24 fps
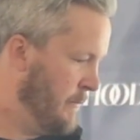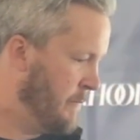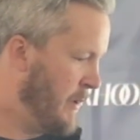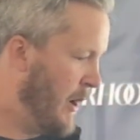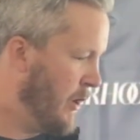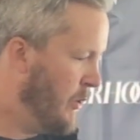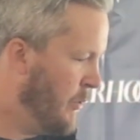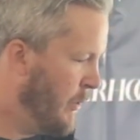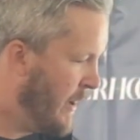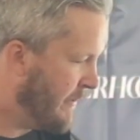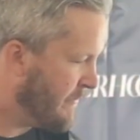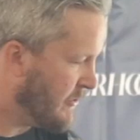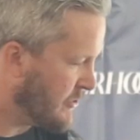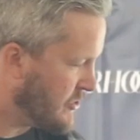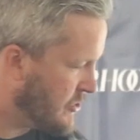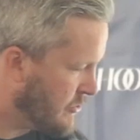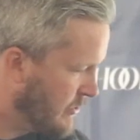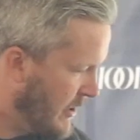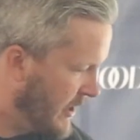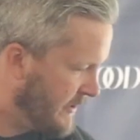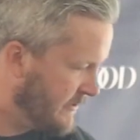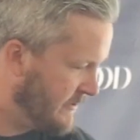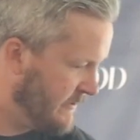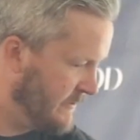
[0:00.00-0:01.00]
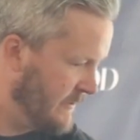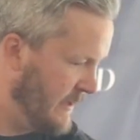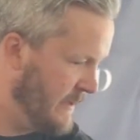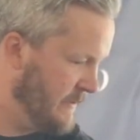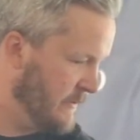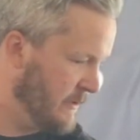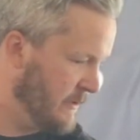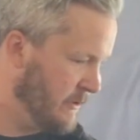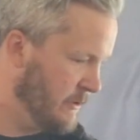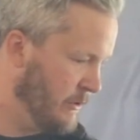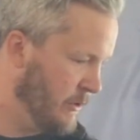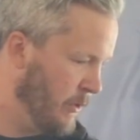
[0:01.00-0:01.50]
but whoever trusts
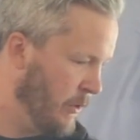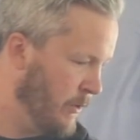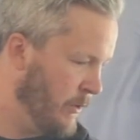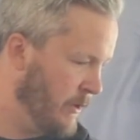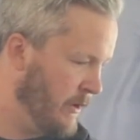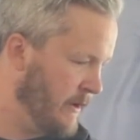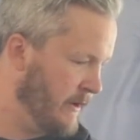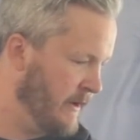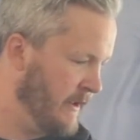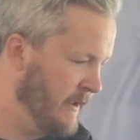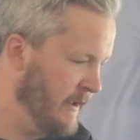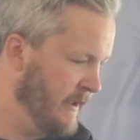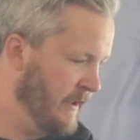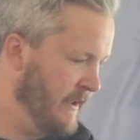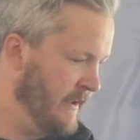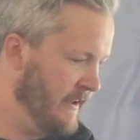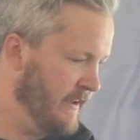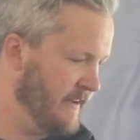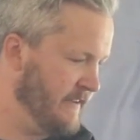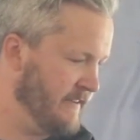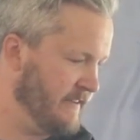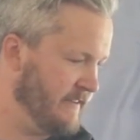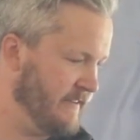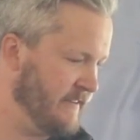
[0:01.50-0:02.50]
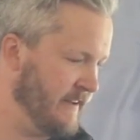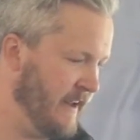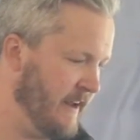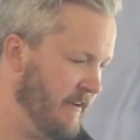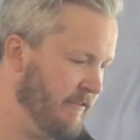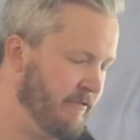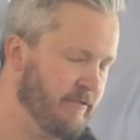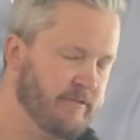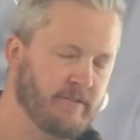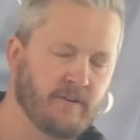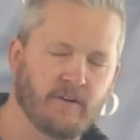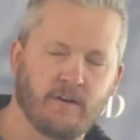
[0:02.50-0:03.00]
in the Lord is
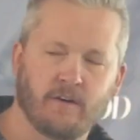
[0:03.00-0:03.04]
safe.